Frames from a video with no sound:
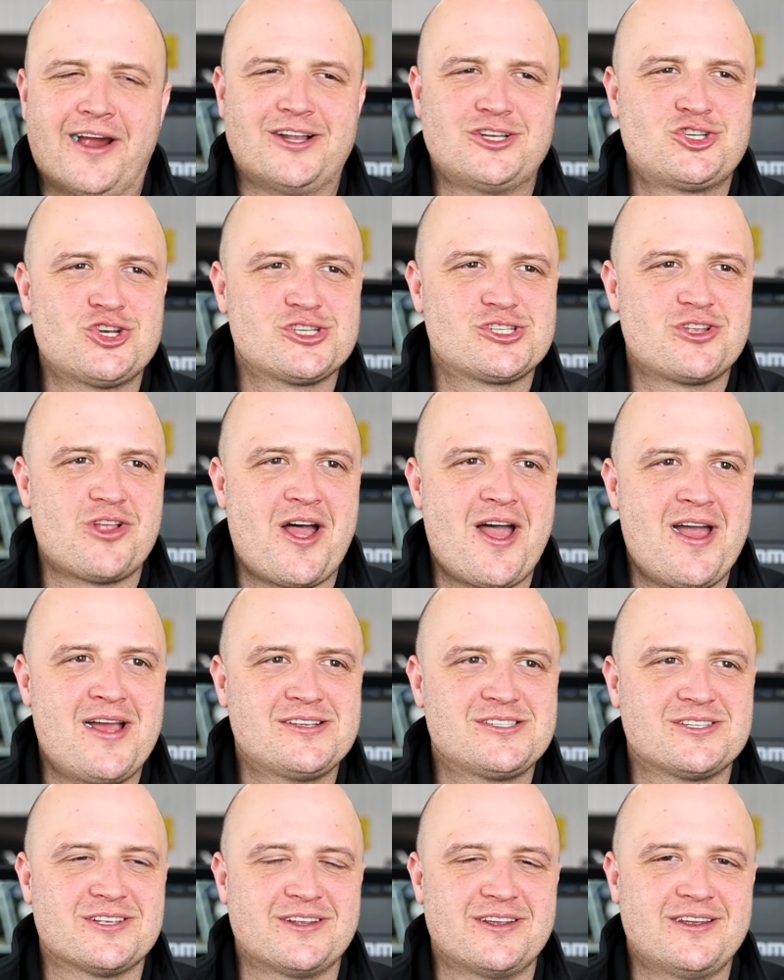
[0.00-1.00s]
And just
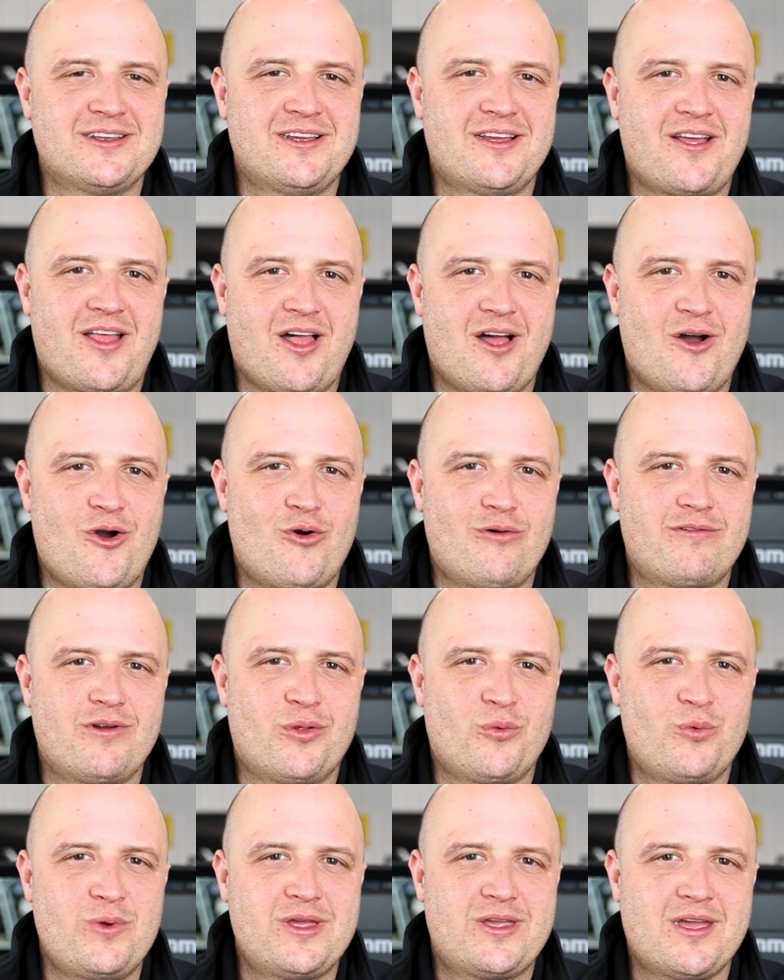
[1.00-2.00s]
lastly, over
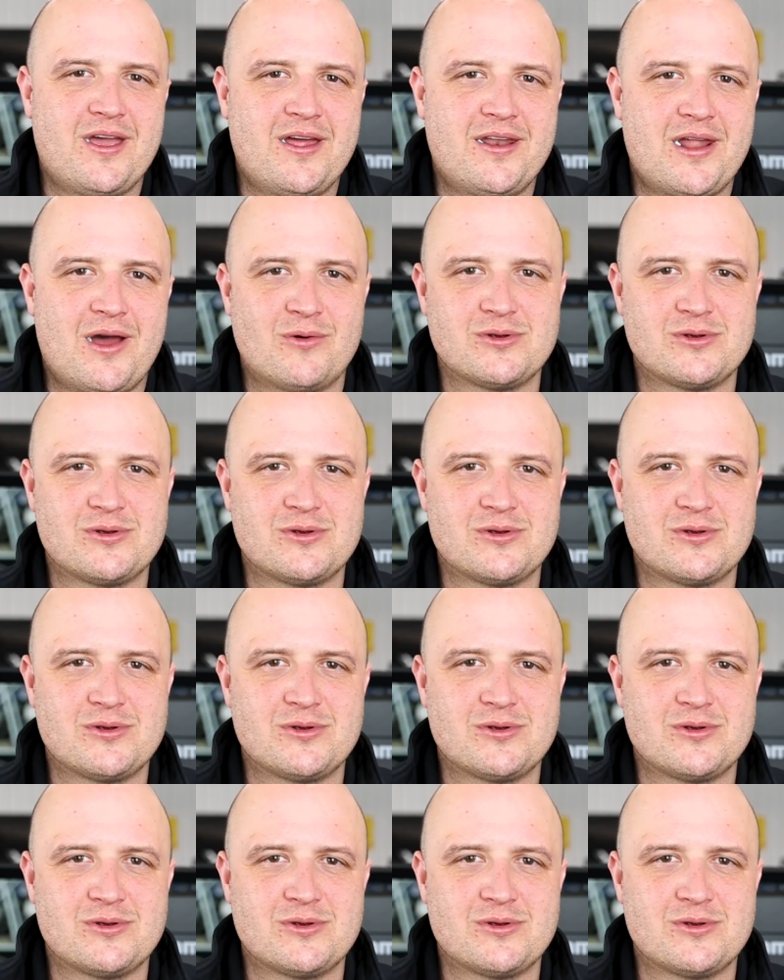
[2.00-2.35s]
the weekend I